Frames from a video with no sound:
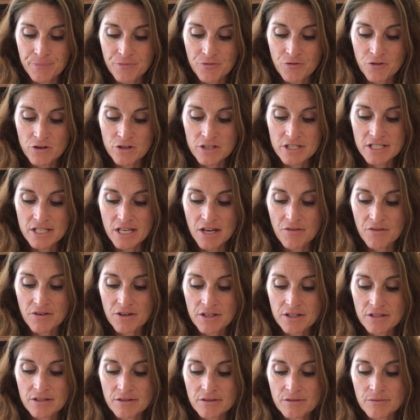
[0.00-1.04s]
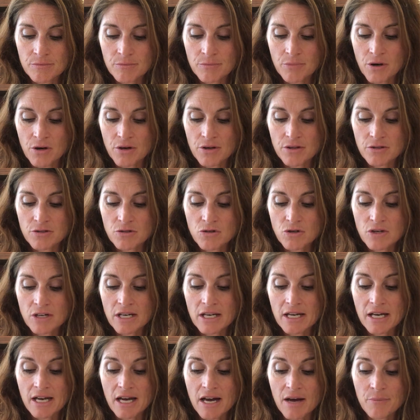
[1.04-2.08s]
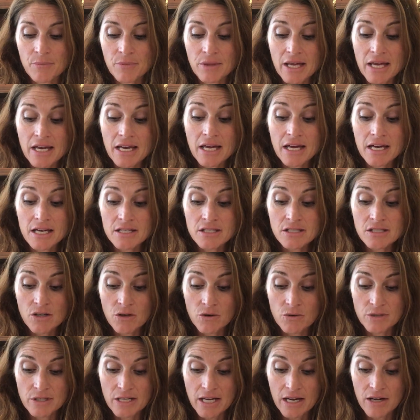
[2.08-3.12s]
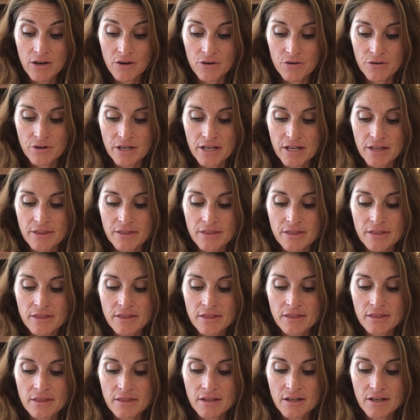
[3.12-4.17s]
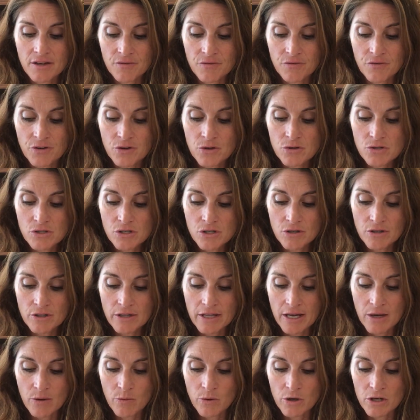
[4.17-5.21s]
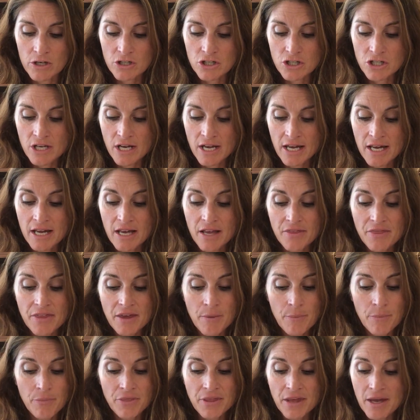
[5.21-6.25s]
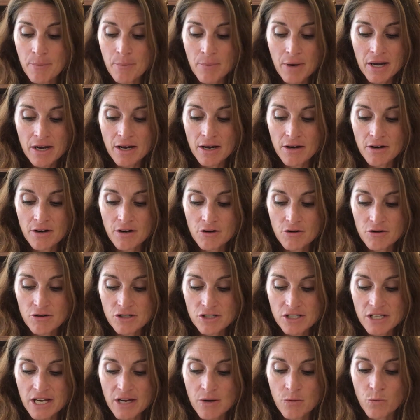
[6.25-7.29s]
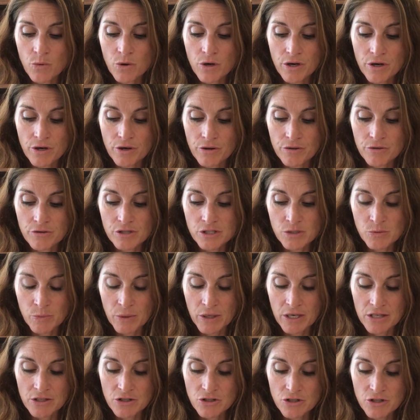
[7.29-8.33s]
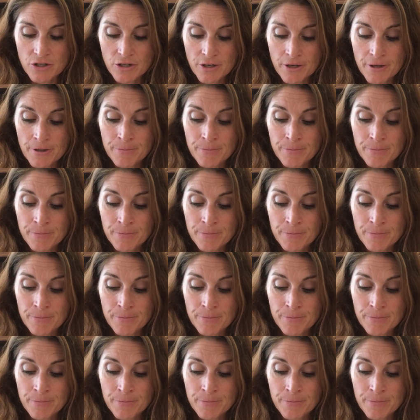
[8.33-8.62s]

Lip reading: verse 7, part of the Trinity, come let us go down, and confuse their language that they might not understand one another's speech.